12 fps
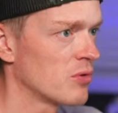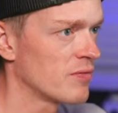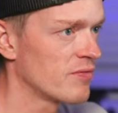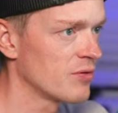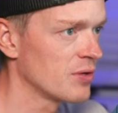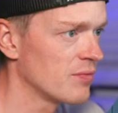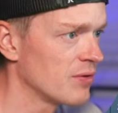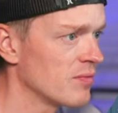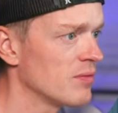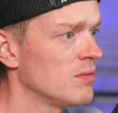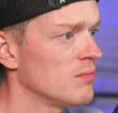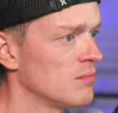fruity
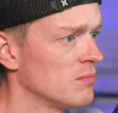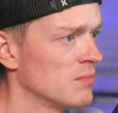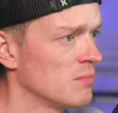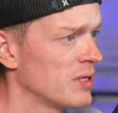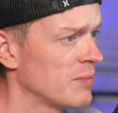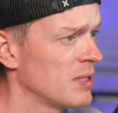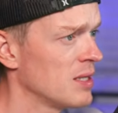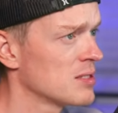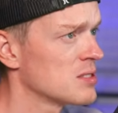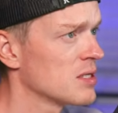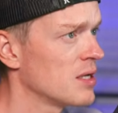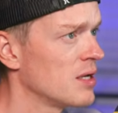maybe
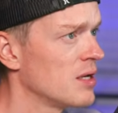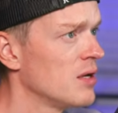let's say